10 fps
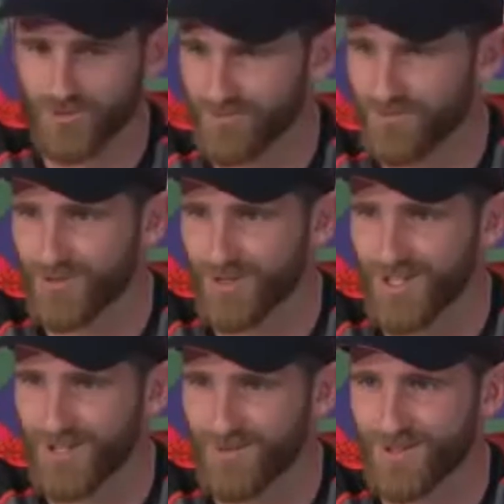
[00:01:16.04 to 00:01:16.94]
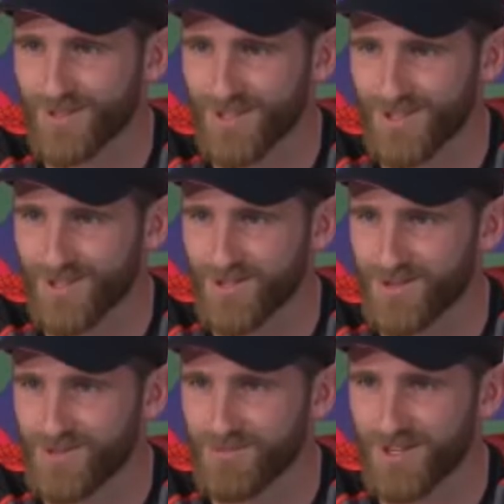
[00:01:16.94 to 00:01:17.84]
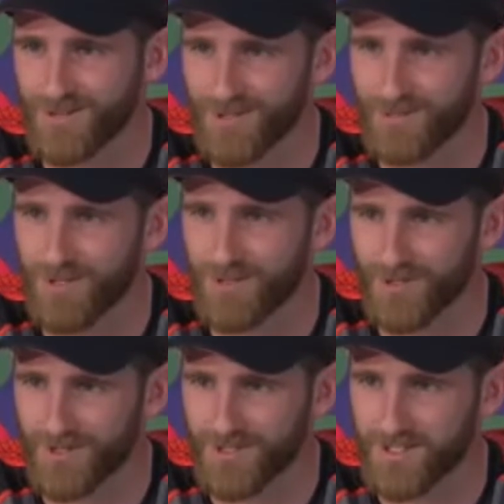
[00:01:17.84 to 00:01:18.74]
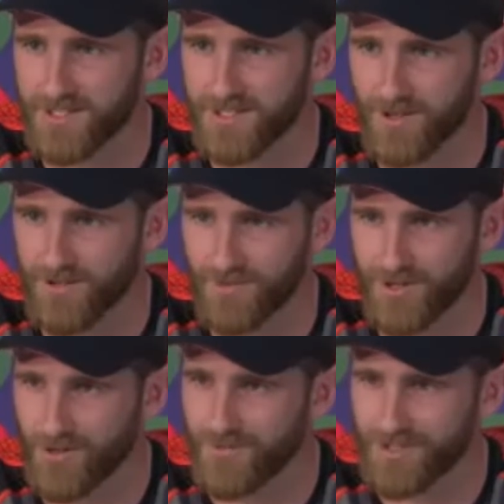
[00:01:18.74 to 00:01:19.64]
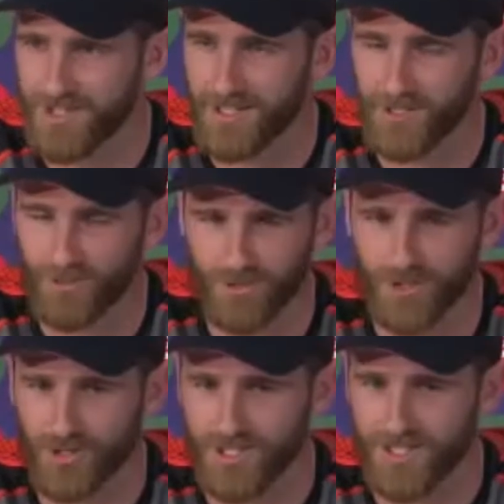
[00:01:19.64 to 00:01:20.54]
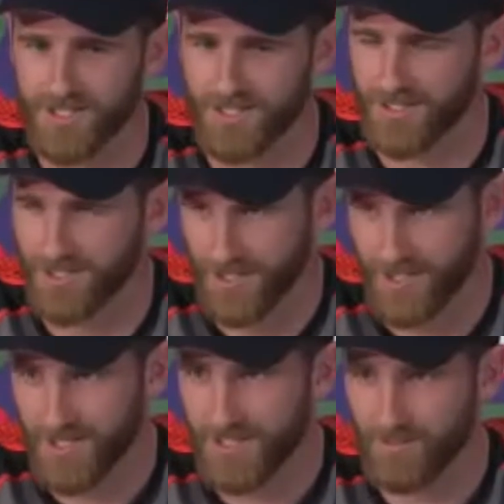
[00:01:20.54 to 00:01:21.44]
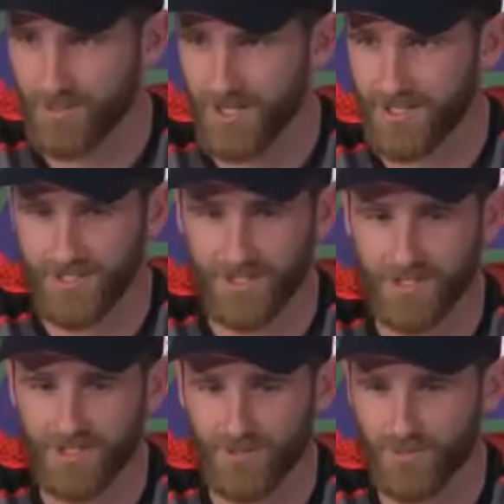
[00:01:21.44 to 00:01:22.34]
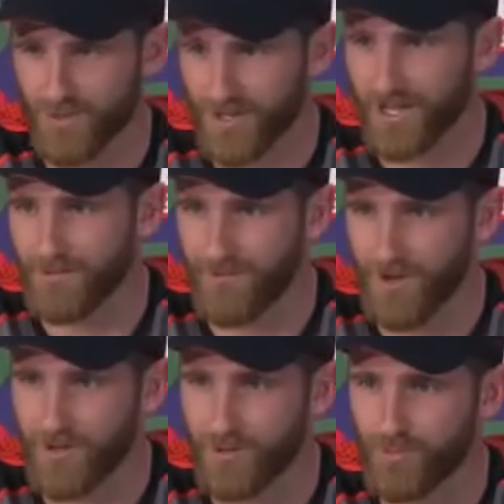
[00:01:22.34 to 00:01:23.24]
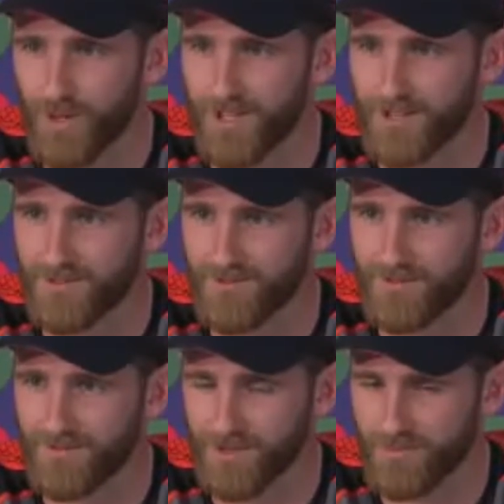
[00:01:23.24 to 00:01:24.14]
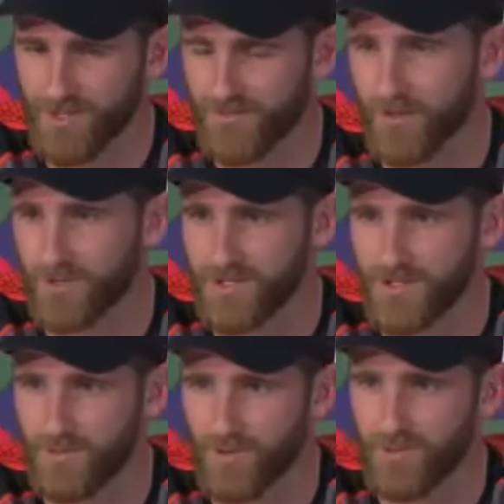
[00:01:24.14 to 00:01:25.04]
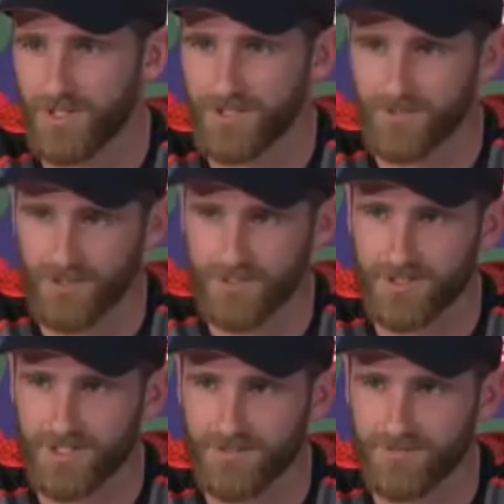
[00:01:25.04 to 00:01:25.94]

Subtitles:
treating it with a huge amount of respect, because it's not very often you get the opportunity to be out in a World Cup final, but very much focus on what we need to try and achieve.